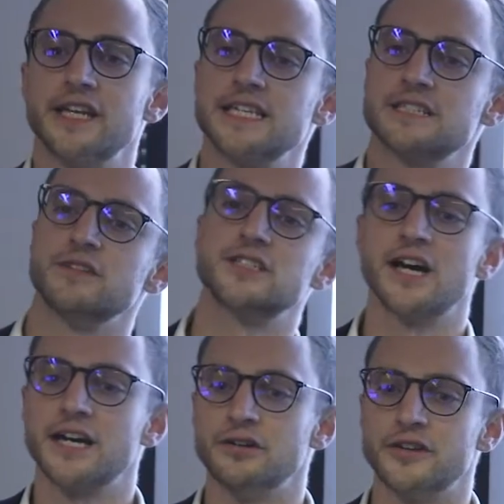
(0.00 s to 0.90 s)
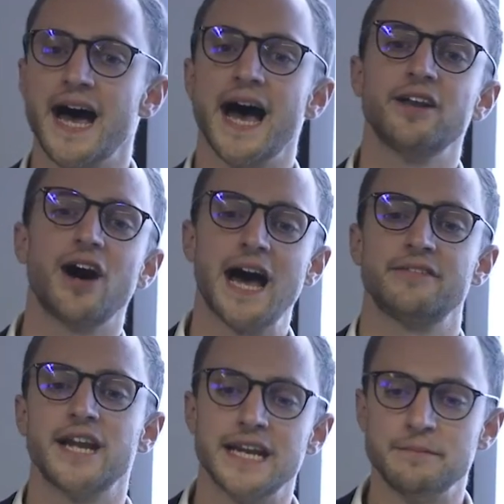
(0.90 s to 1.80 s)
this and recycled that and not
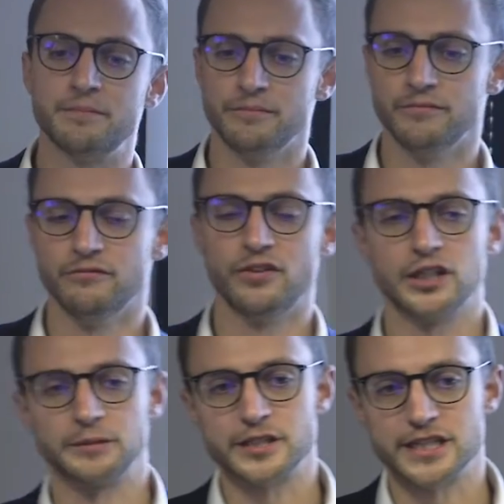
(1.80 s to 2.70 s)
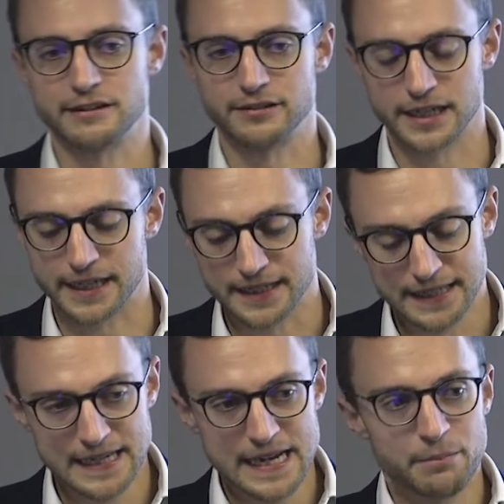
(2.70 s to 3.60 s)
having any virgin material in.
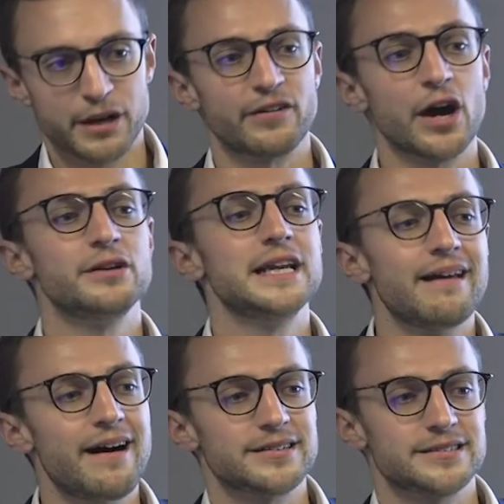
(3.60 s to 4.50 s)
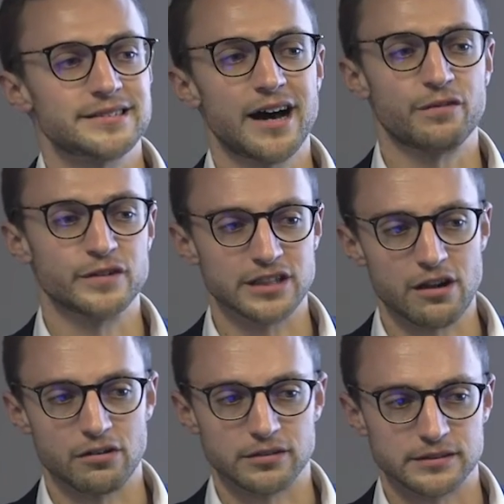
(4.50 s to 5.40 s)
But if it only lasts half as
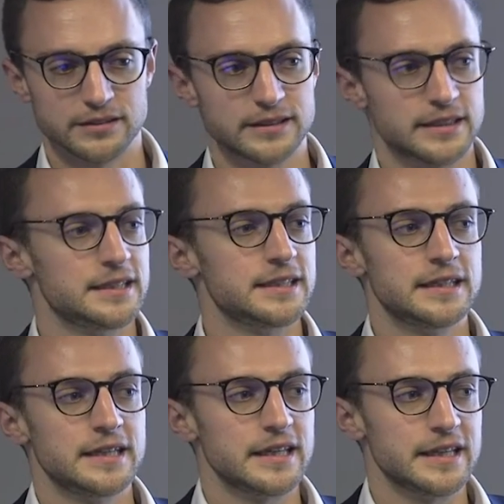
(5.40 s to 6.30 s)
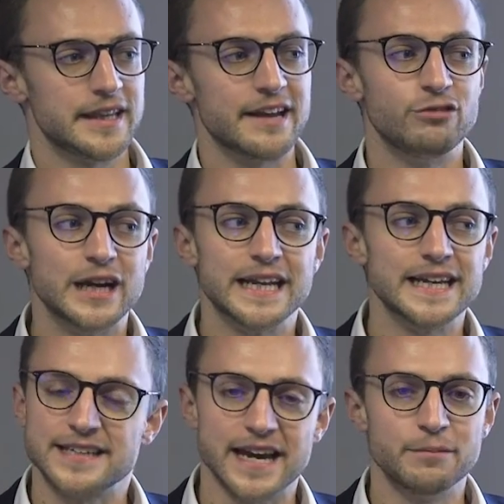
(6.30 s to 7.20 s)
long, then really
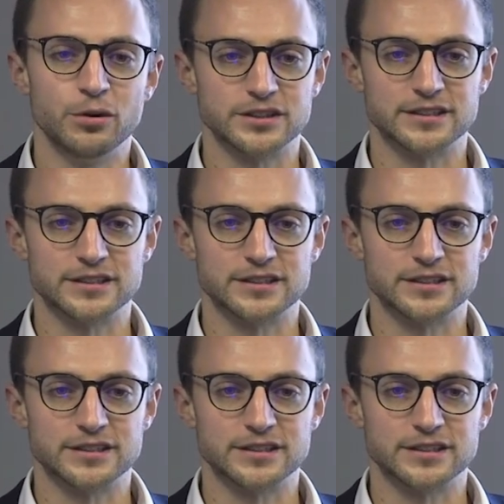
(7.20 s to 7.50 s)
is it any more